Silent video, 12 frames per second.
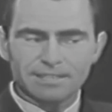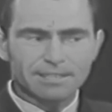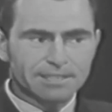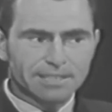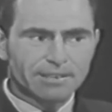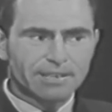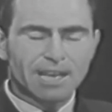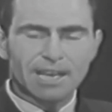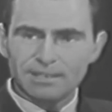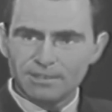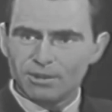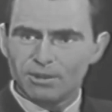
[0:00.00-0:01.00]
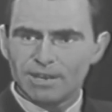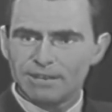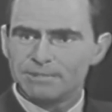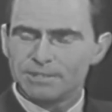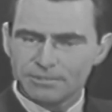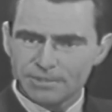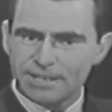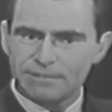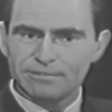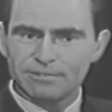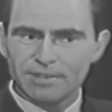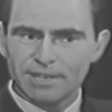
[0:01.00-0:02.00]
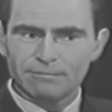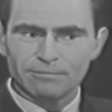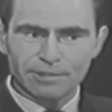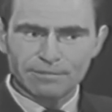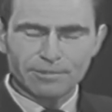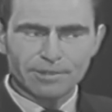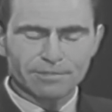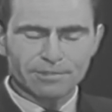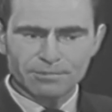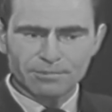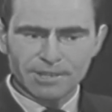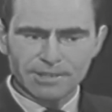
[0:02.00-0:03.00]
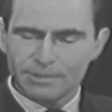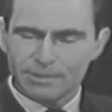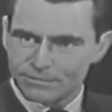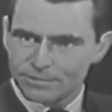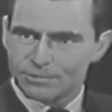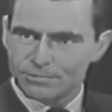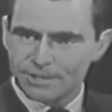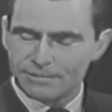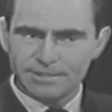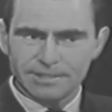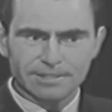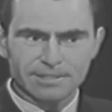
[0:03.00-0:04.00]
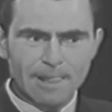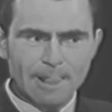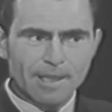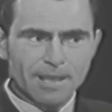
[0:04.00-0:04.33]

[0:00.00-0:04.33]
This is the area I know. I've been trained for it. I've worked for it for 12 years.